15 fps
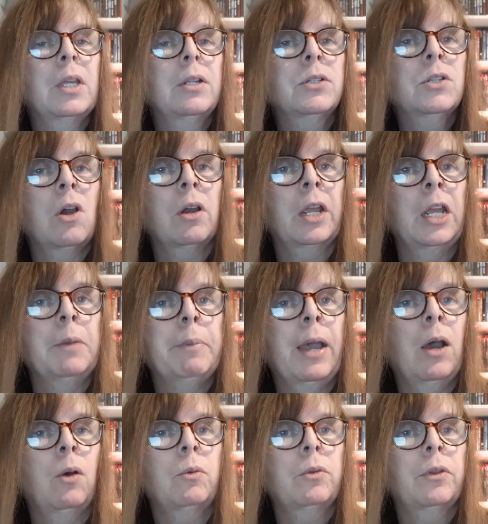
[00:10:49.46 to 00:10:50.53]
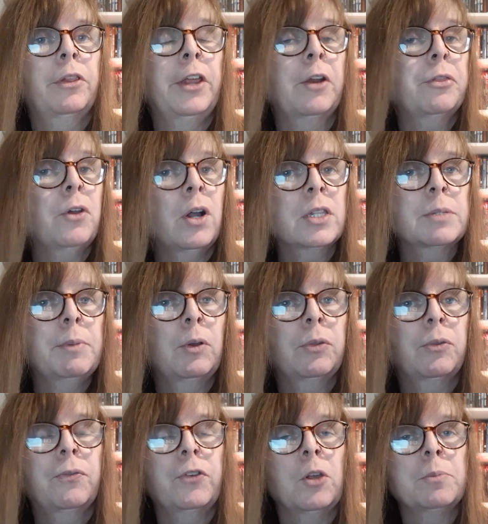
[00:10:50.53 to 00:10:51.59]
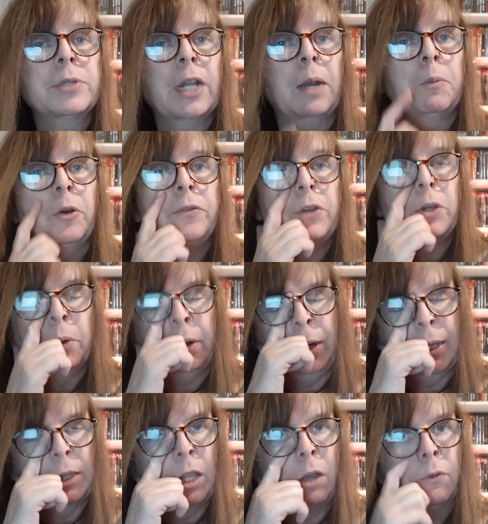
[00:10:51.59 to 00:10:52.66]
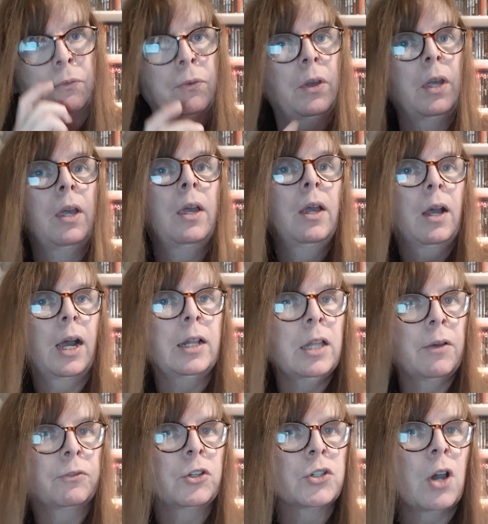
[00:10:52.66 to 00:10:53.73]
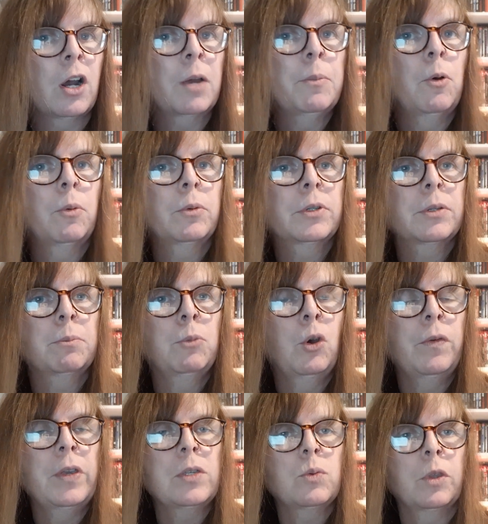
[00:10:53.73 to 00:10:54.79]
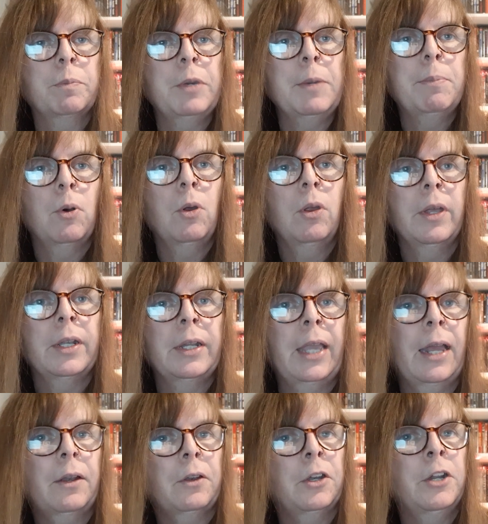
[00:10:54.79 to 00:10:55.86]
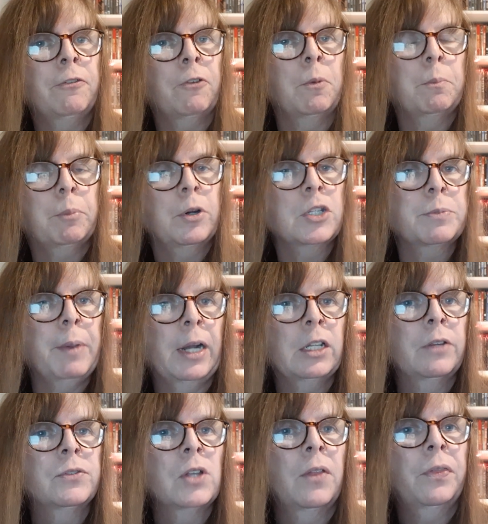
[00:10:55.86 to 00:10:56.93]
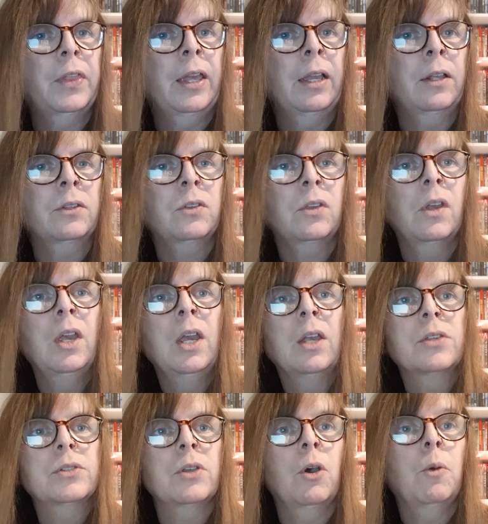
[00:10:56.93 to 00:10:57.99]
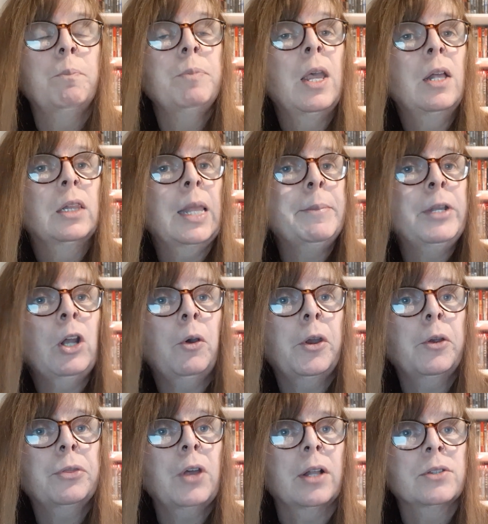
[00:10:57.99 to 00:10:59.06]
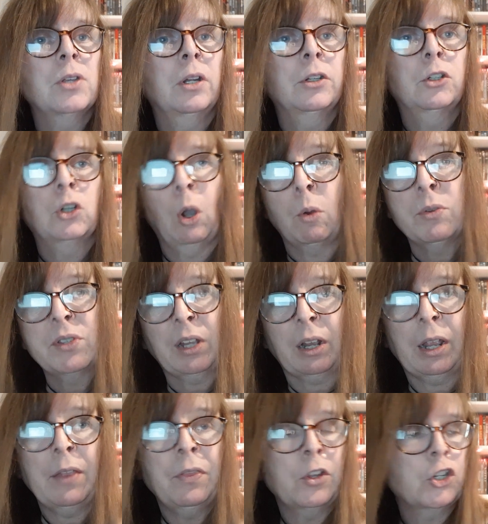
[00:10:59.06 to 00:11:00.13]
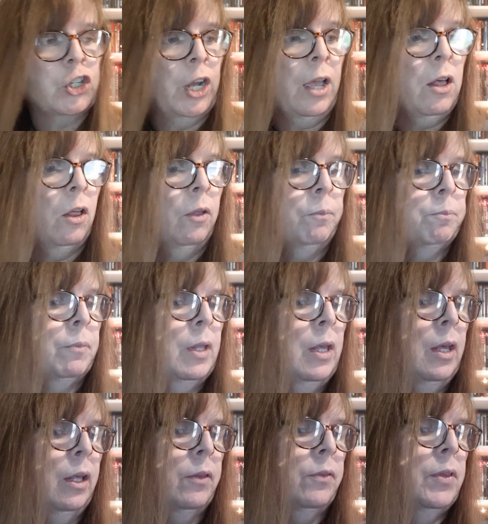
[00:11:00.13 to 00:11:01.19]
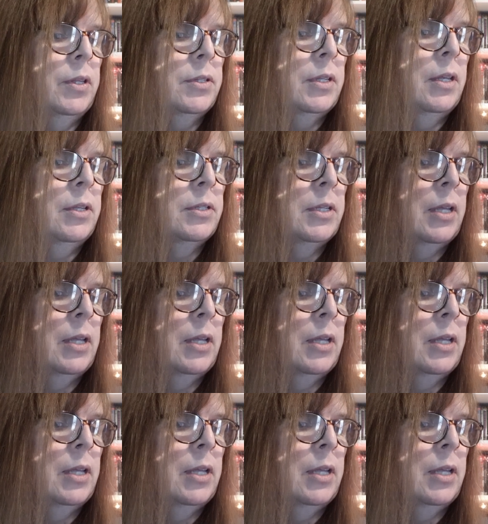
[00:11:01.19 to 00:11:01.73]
talking about their thoughts about the films that I'm reviewing. I love to talk about movies with people and get different perspectives on things. So let me know your thoughts on Ghost in the Shell. This is,